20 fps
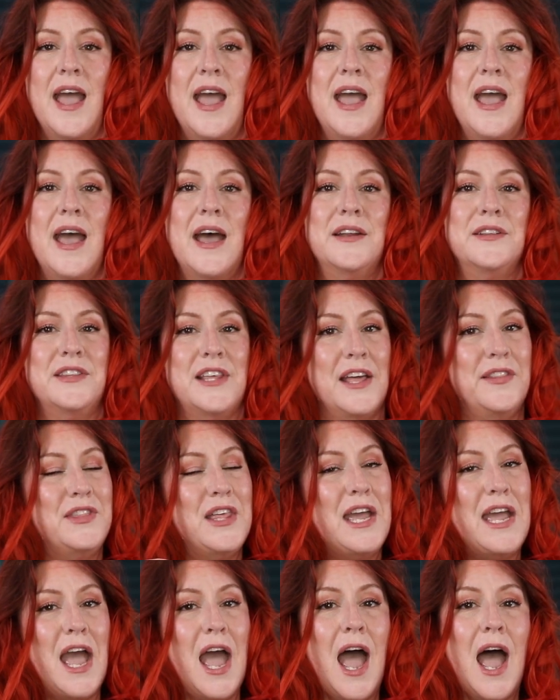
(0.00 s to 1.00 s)
And then
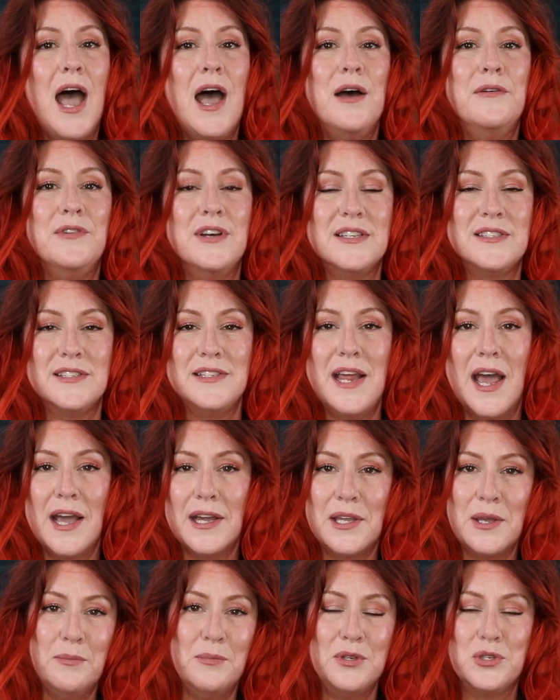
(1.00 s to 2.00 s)
they have a
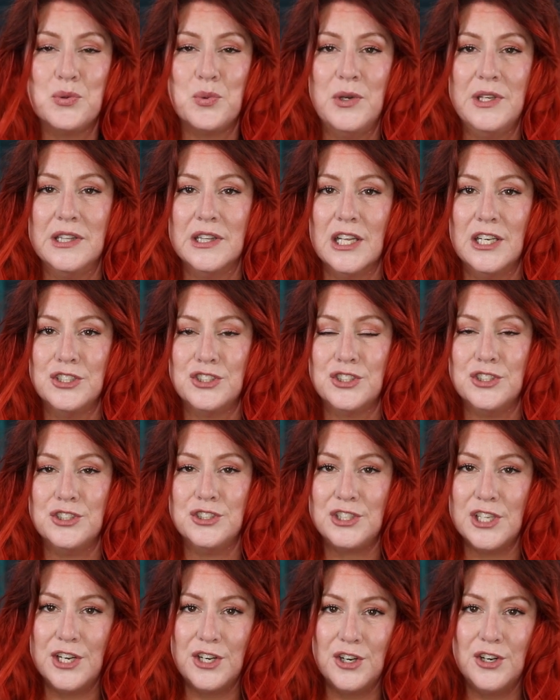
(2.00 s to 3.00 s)
snack in between lunch
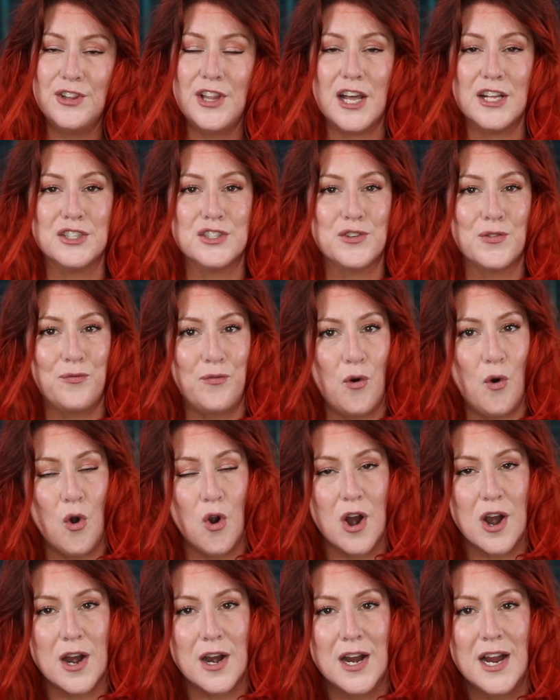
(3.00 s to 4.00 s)
and dinner. That's
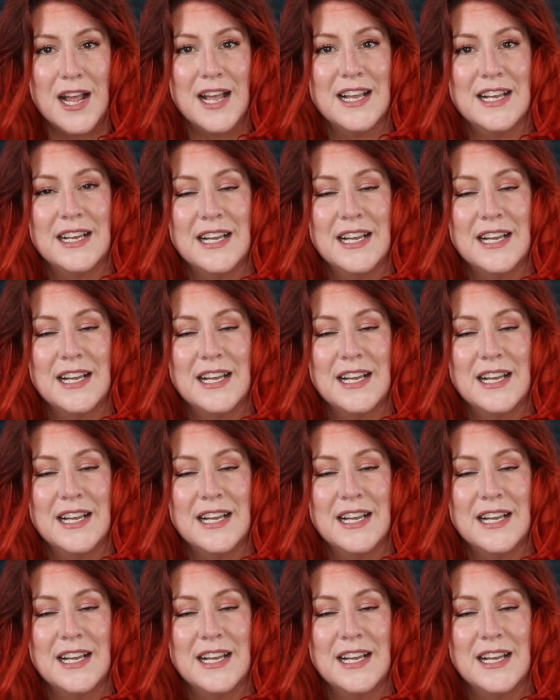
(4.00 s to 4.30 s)
four.